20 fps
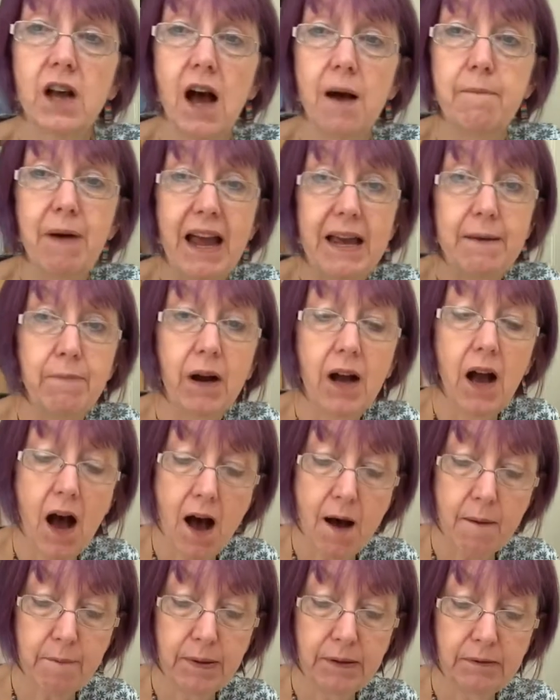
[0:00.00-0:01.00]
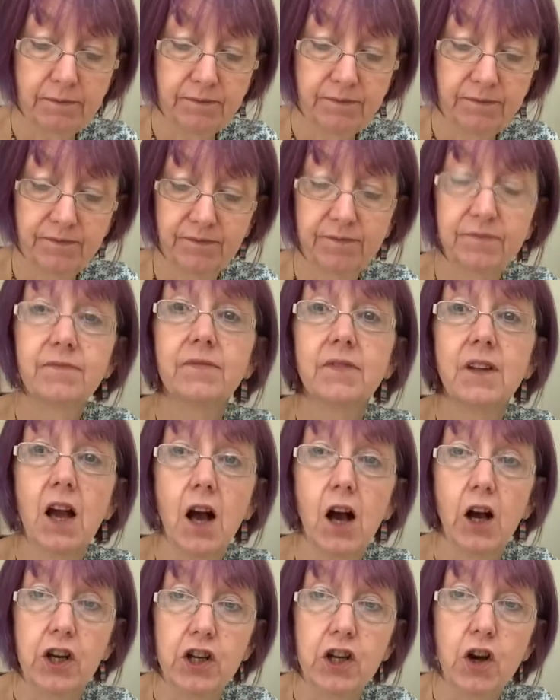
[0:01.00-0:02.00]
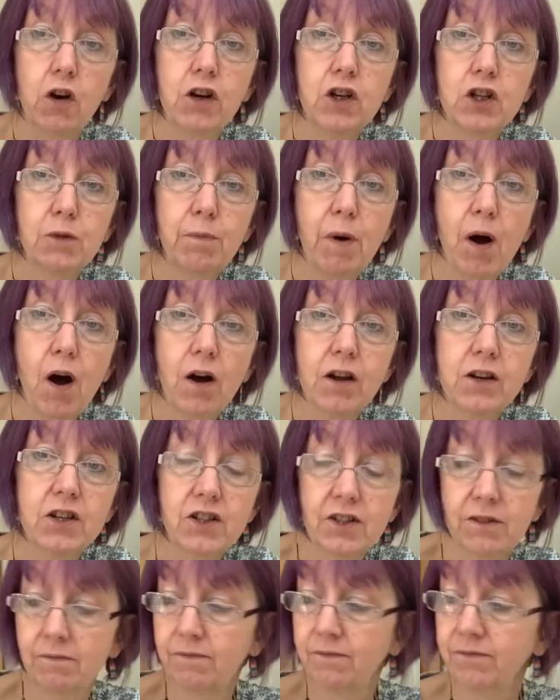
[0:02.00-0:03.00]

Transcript: a paper cup, a yoghurt pot,